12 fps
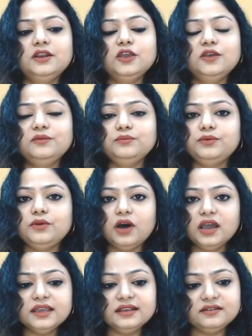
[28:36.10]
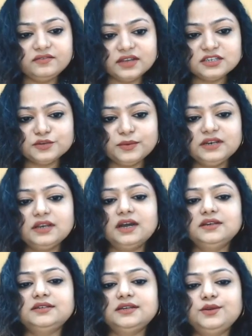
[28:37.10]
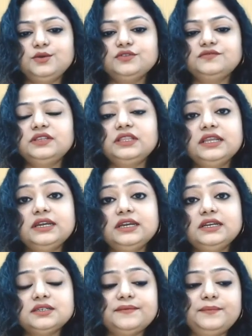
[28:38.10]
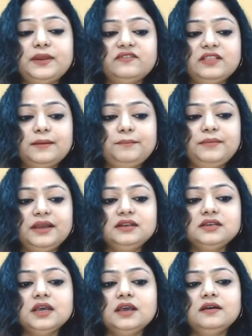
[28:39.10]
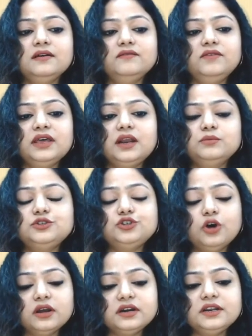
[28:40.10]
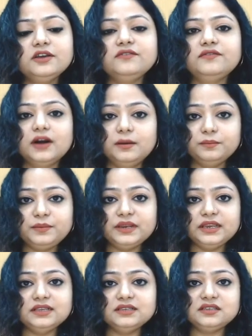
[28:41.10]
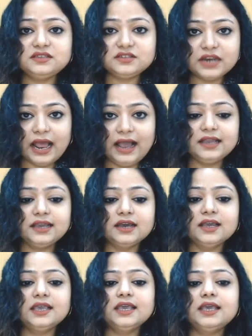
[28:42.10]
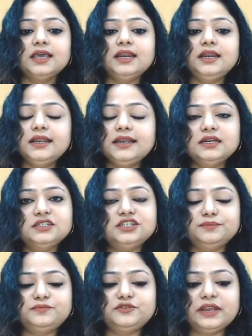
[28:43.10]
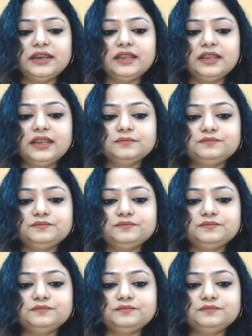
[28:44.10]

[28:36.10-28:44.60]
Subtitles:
Now, employee investment continues with leadership development, where a majority of companies track leadership training.